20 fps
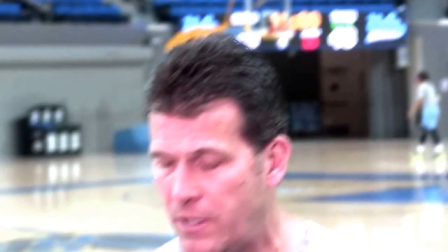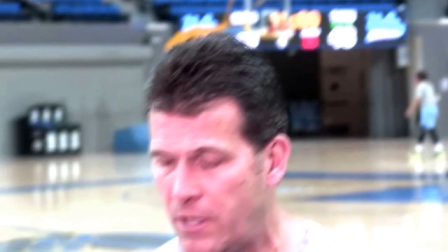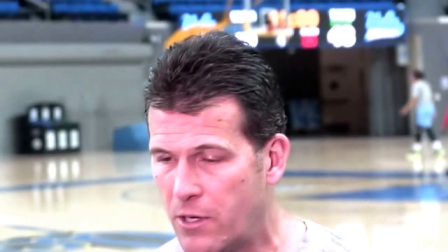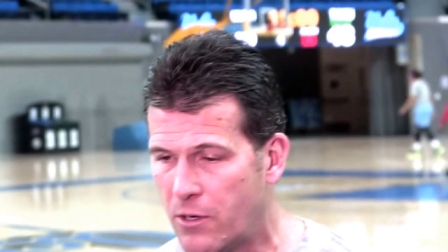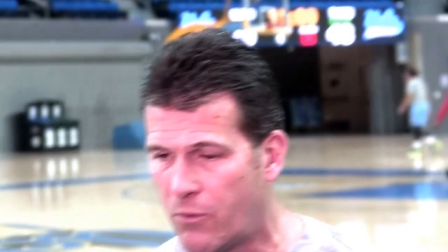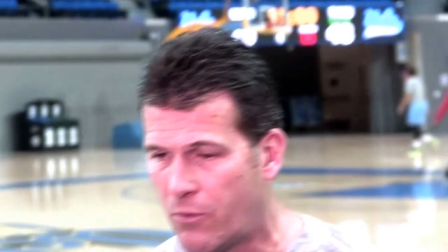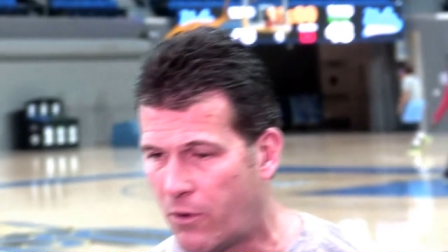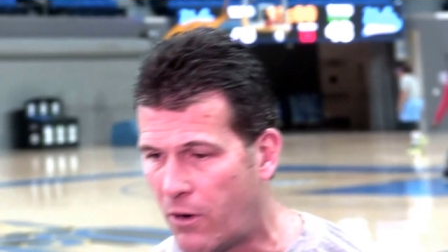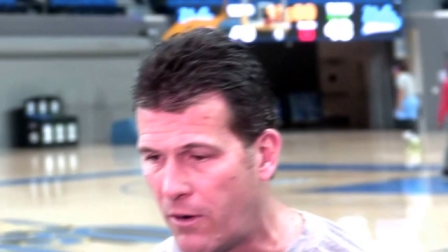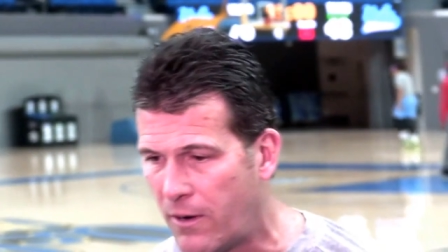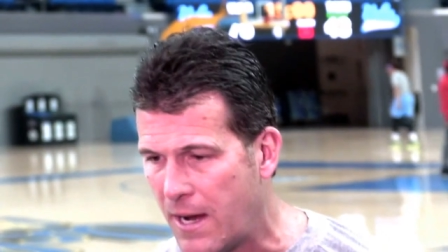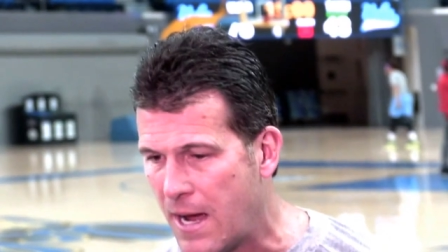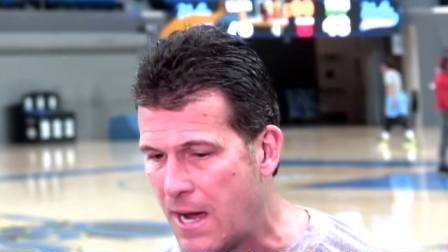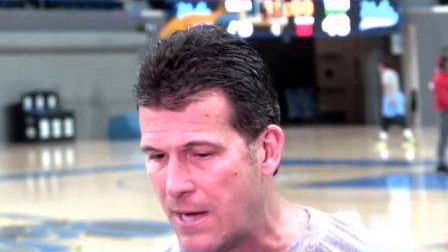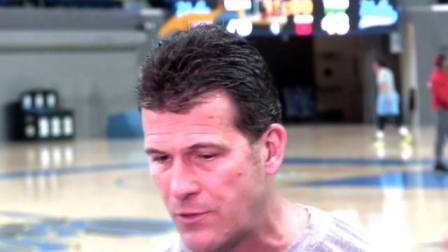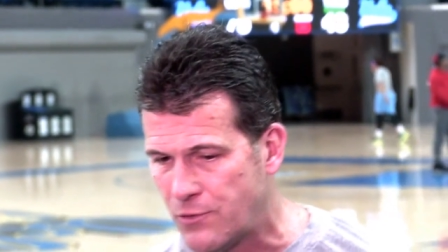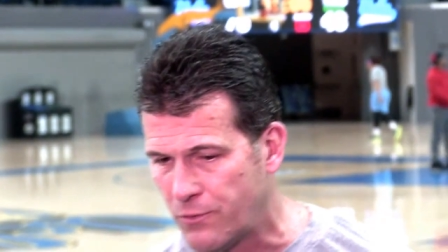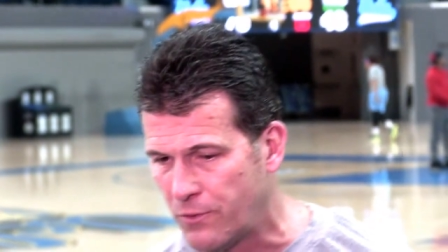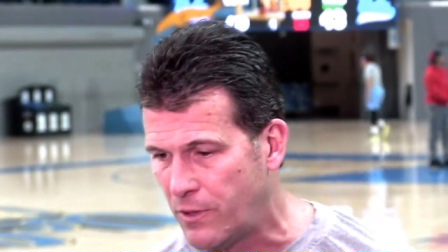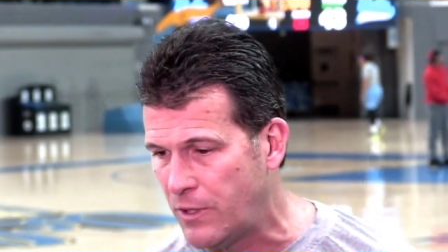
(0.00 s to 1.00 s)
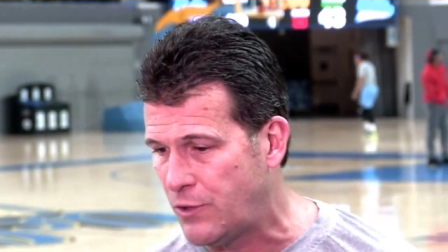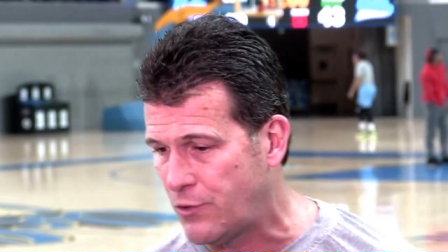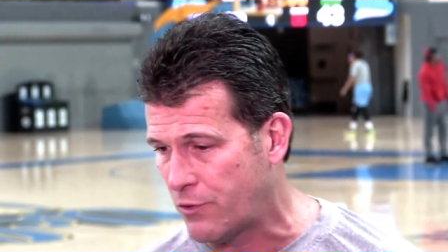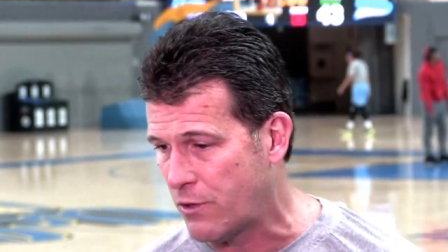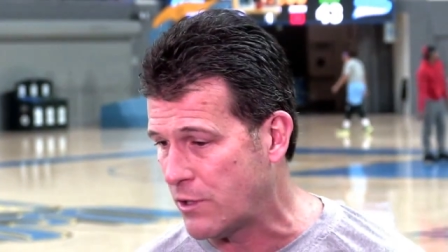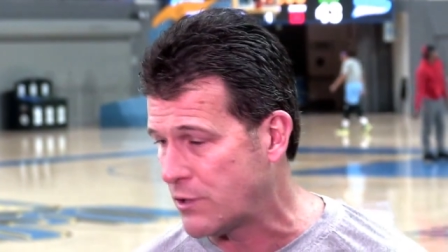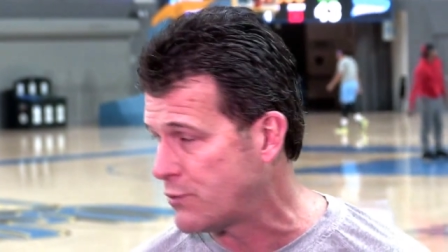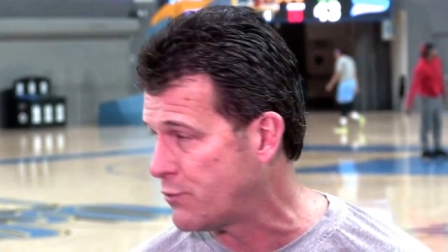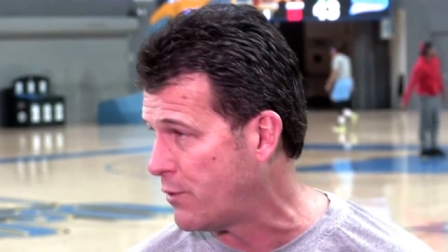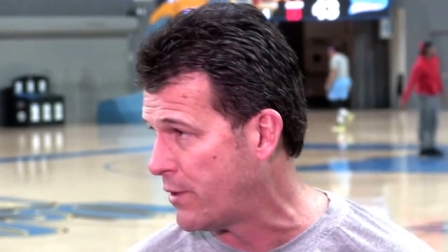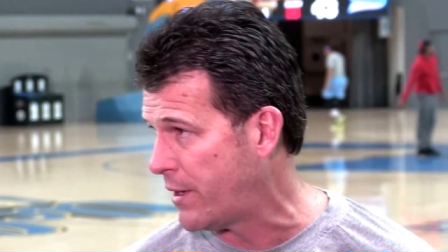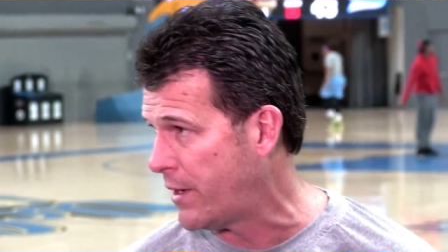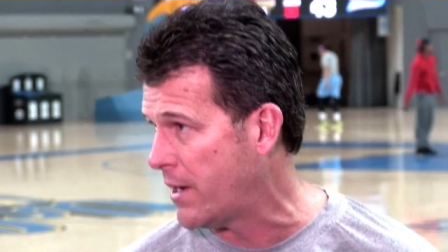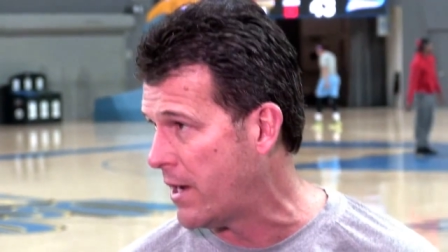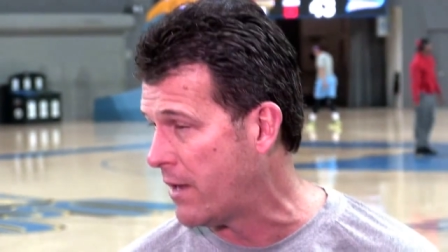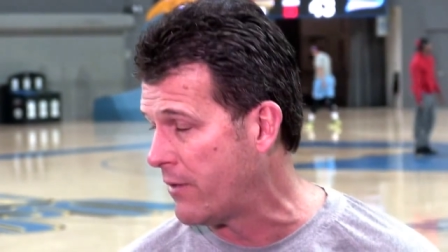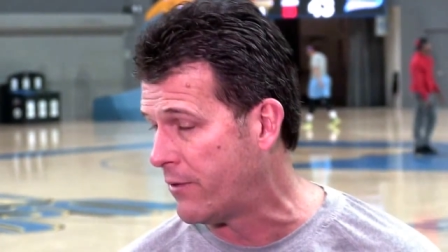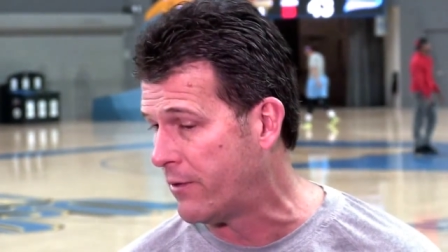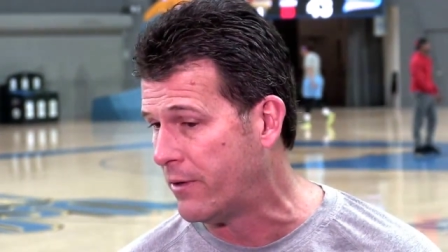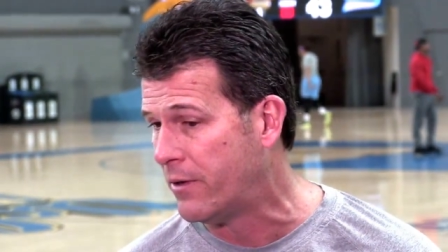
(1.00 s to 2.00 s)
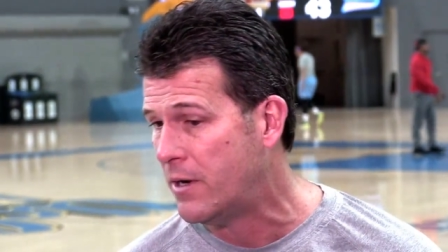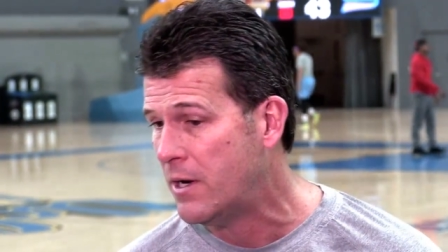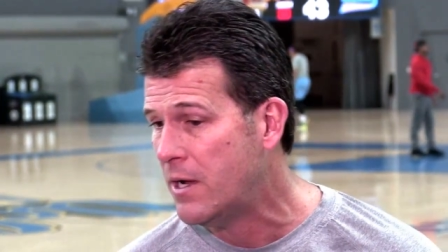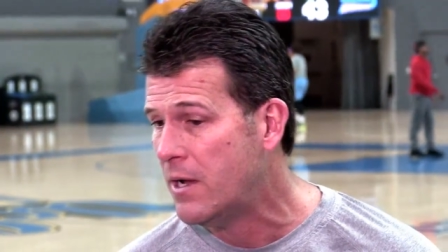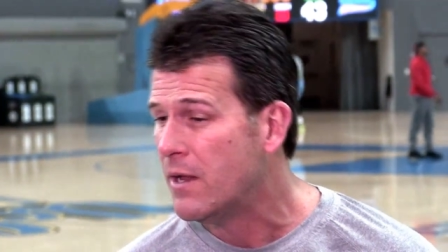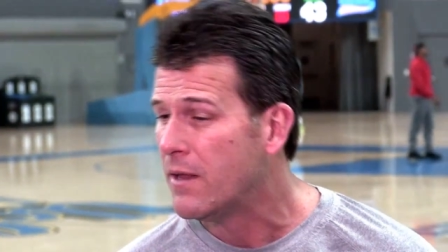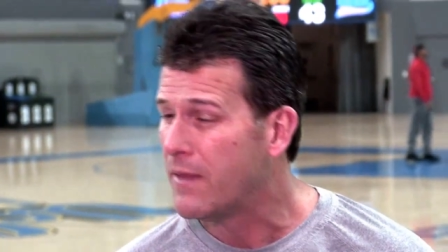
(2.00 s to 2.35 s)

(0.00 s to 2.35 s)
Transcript: year where our guys really trust one another.